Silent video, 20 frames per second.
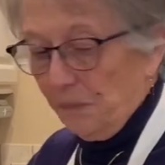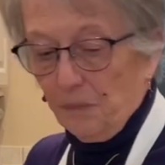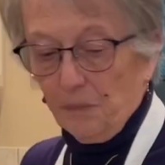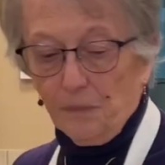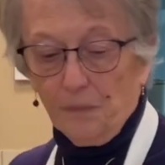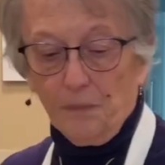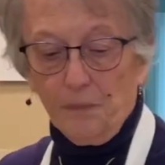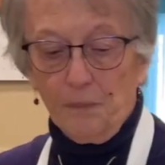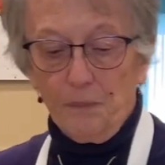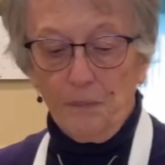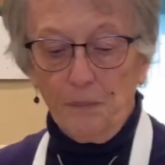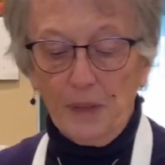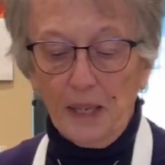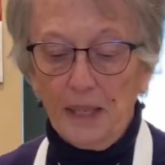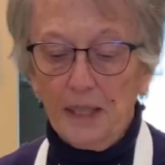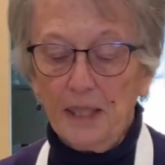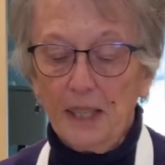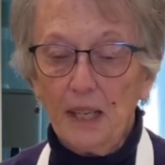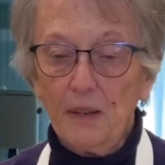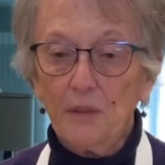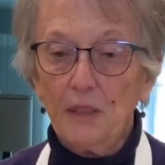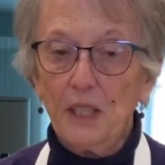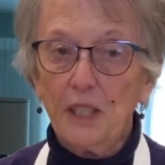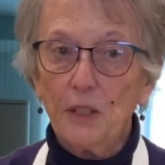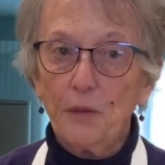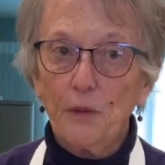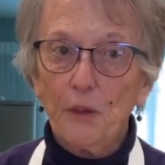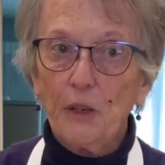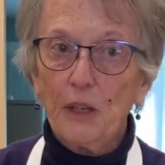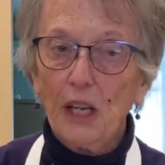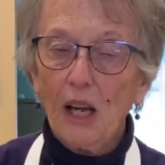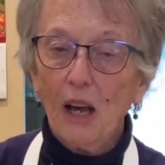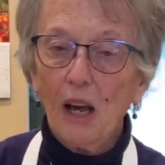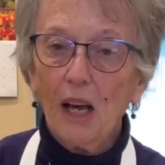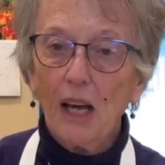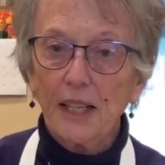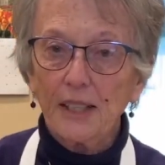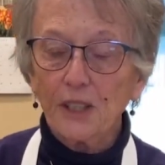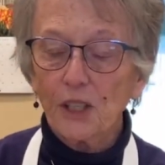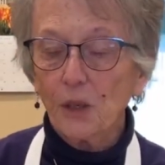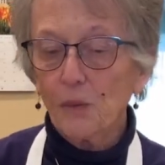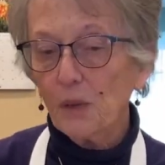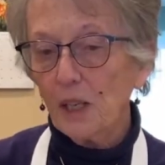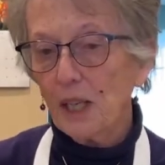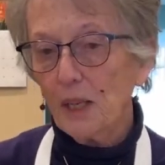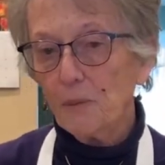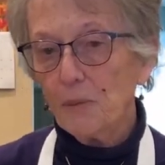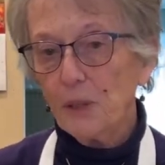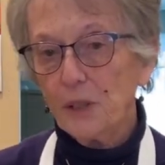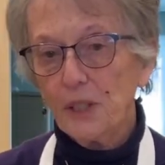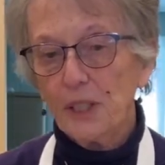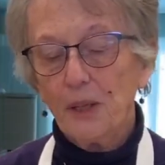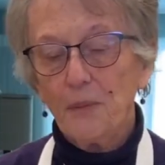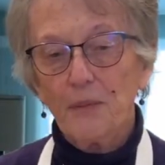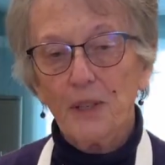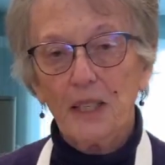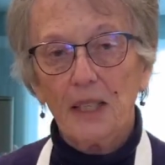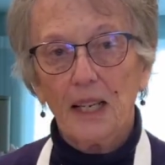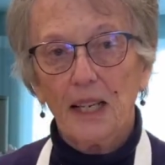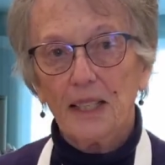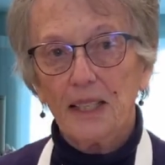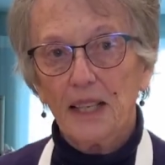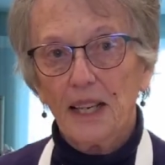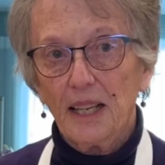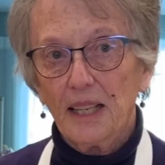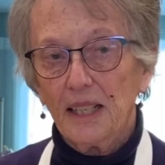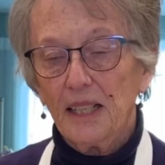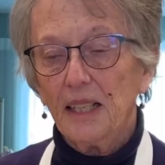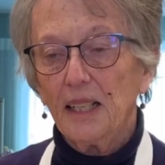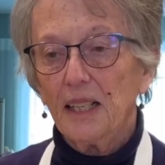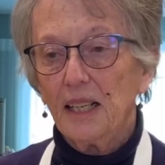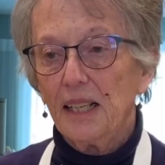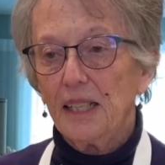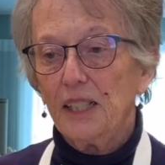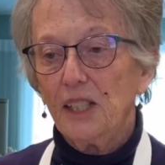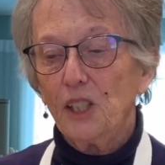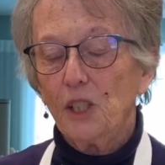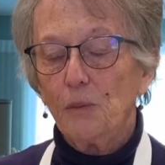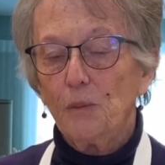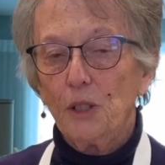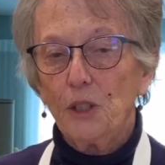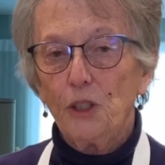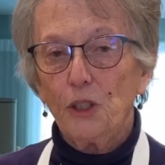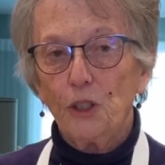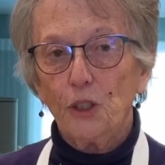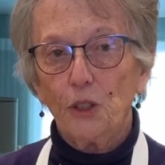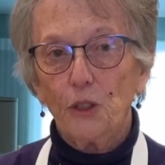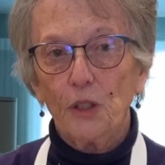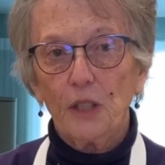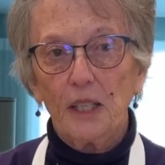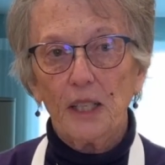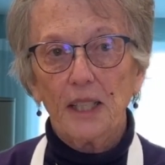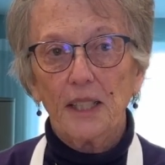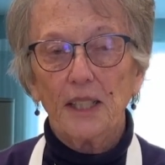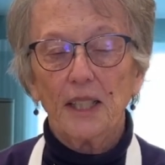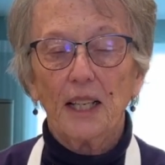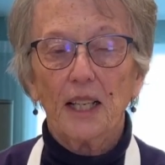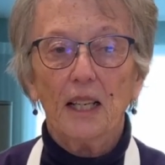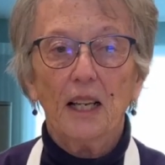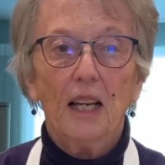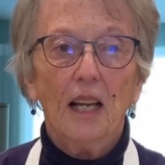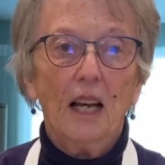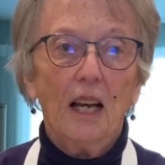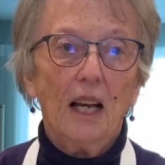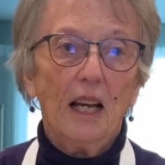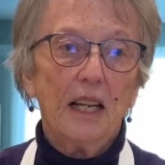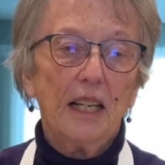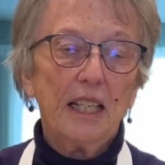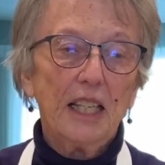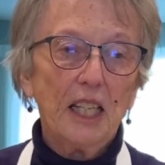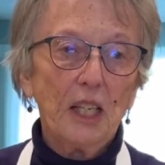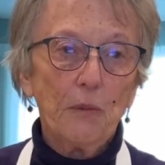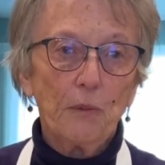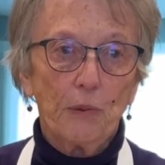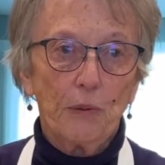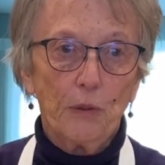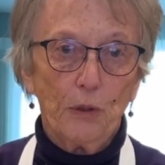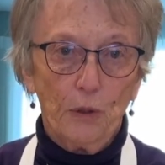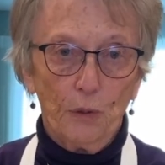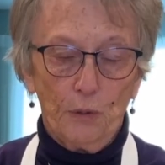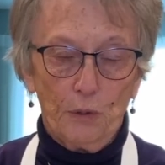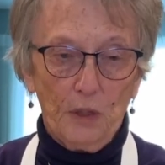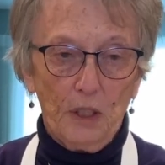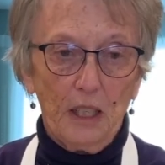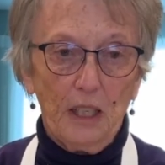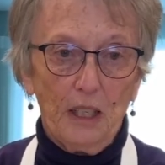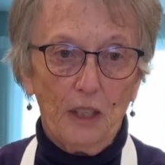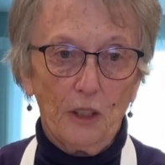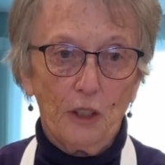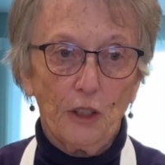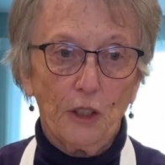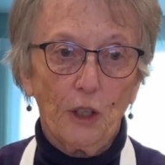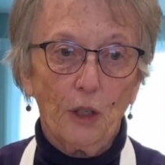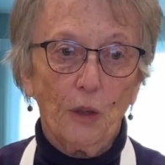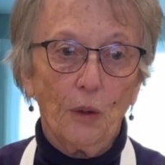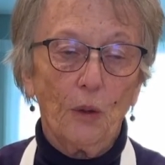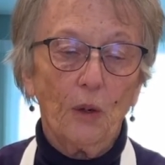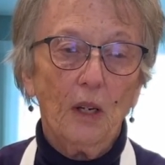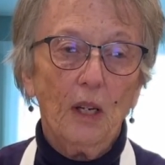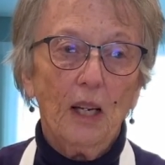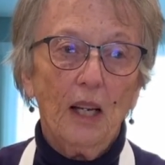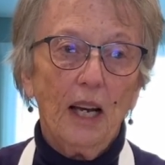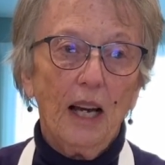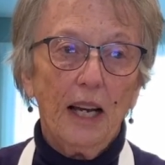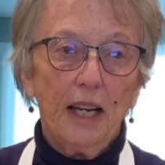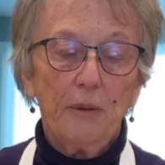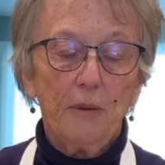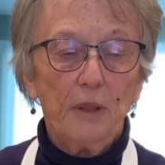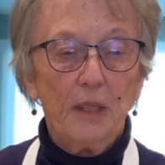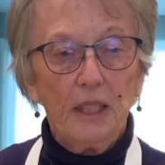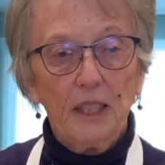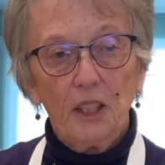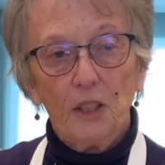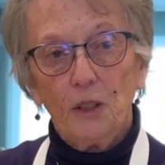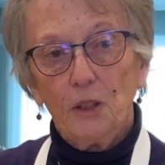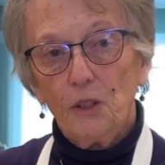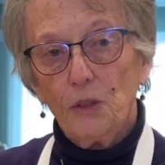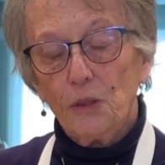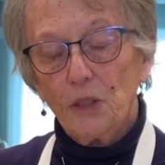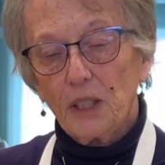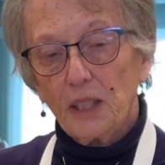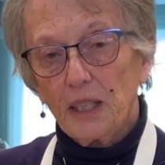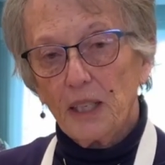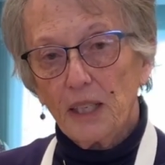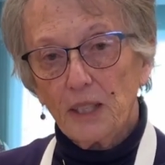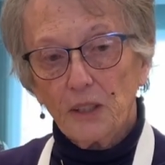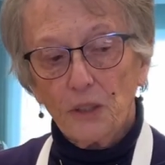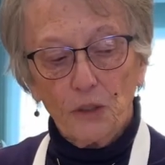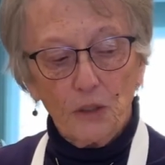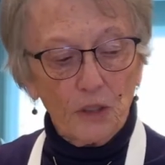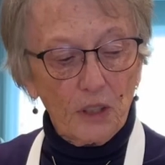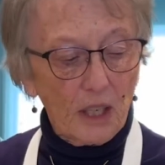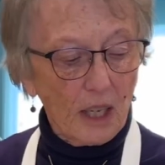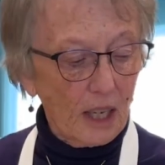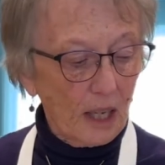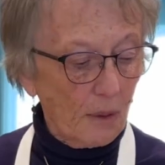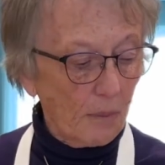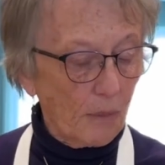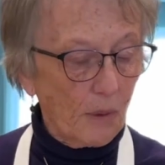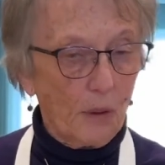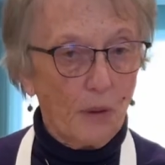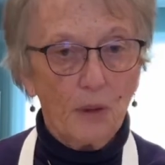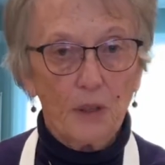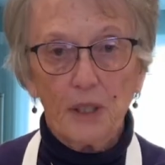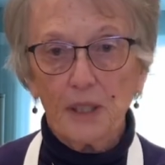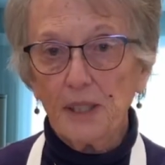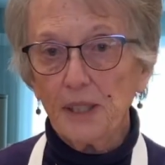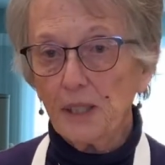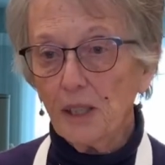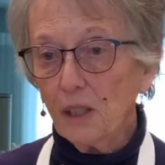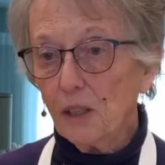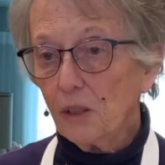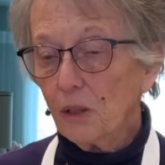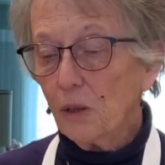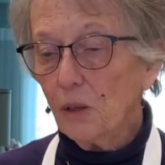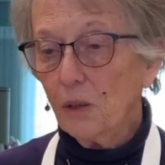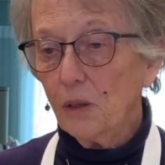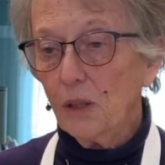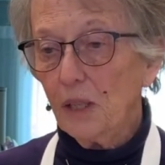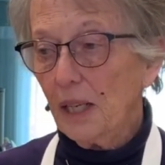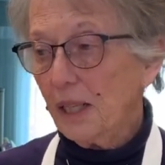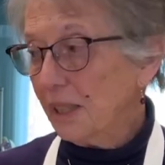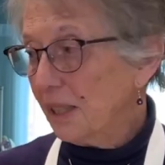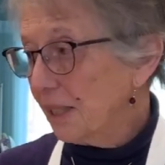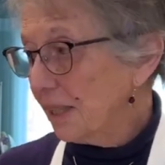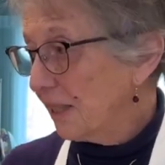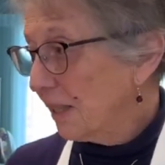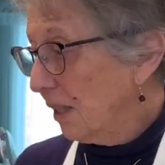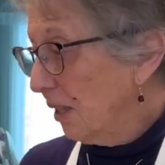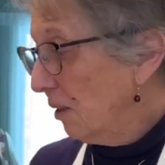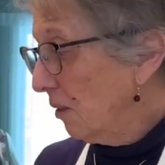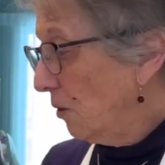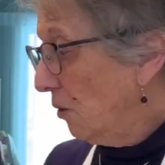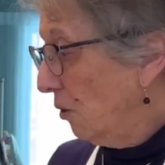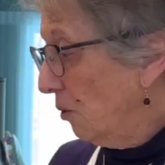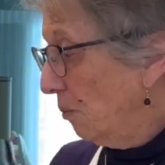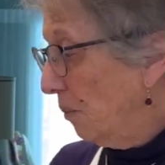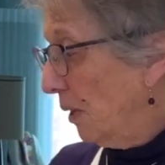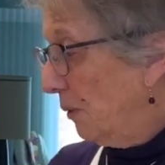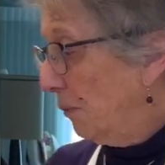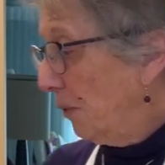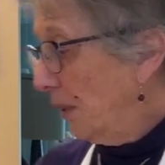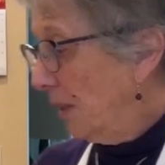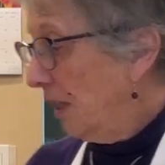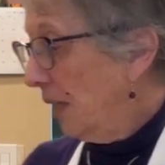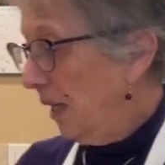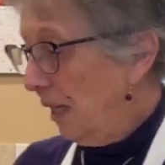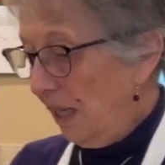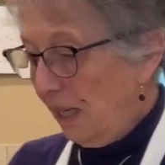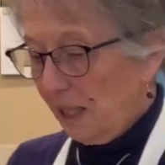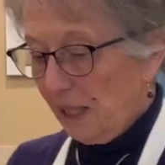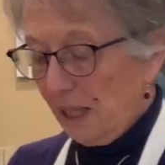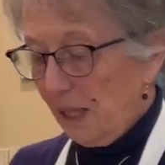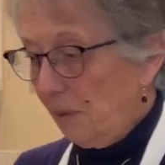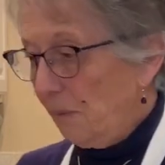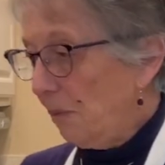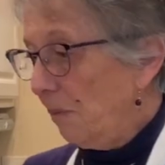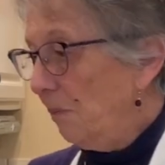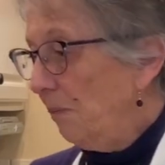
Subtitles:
And the oven is very hot, so when I put something like that in, I need to be sure that it's a heat-proof dish. So I would need to use a custard cup or the silicone, like the silicone muffin cup.